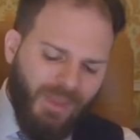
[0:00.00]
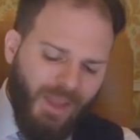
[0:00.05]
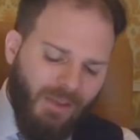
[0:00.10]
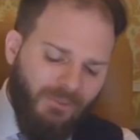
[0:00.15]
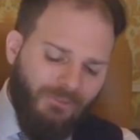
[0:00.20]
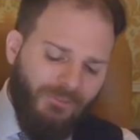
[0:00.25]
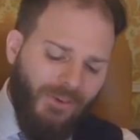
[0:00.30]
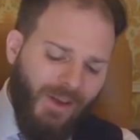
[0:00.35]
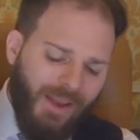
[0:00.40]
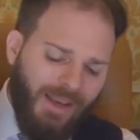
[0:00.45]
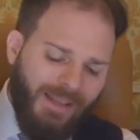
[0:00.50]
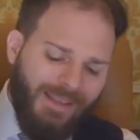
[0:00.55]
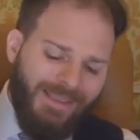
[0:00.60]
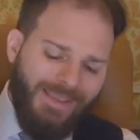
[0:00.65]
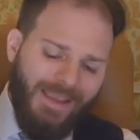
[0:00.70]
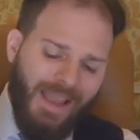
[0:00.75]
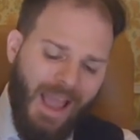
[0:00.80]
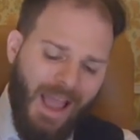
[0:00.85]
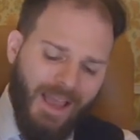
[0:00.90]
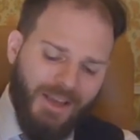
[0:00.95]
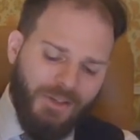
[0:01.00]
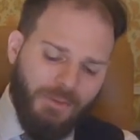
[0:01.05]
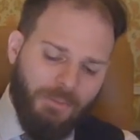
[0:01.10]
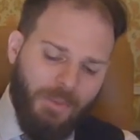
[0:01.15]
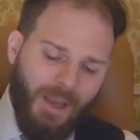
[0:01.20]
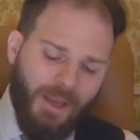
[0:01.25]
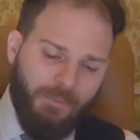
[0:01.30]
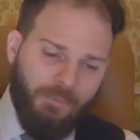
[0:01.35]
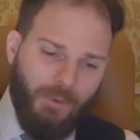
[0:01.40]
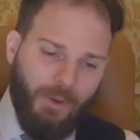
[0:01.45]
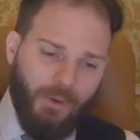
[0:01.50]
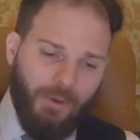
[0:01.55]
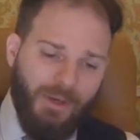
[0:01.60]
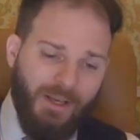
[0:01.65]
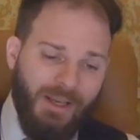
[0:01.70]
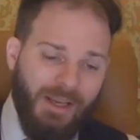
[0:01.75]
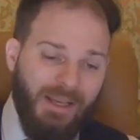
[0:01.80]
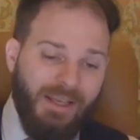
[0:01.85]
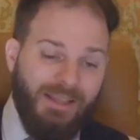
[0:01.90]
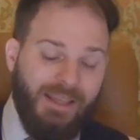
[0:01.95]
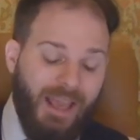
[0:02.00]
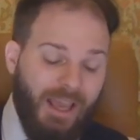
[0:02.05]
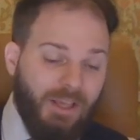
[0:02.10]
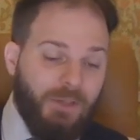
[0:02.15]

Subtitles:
And finally, the ash backbone. The ash